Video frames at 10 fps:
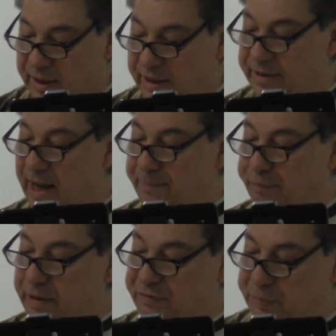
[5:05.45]
In that
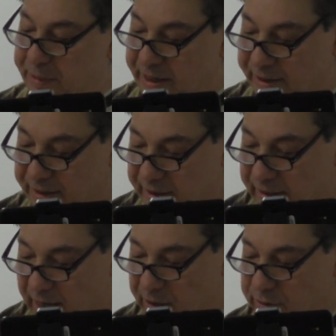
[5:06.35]
brief span,
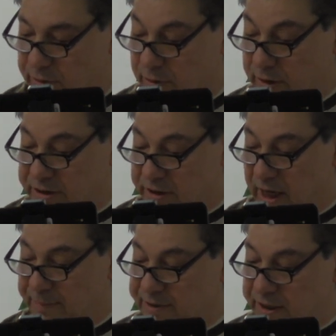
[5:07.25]
Alcoholics
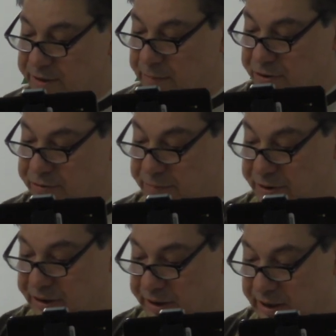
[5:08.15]
Anonymous has mushroomed
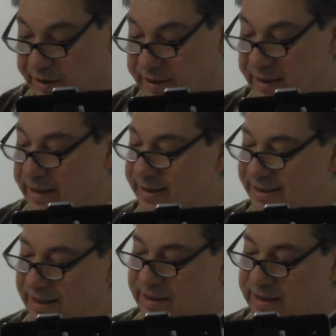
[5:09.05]
into nearly
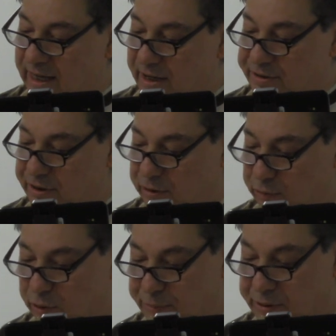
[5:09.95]
6,000
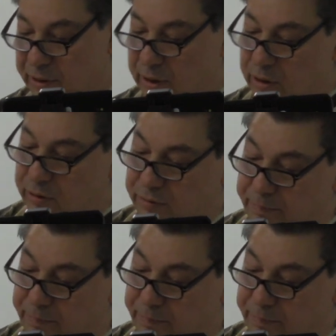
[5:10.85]
groups whose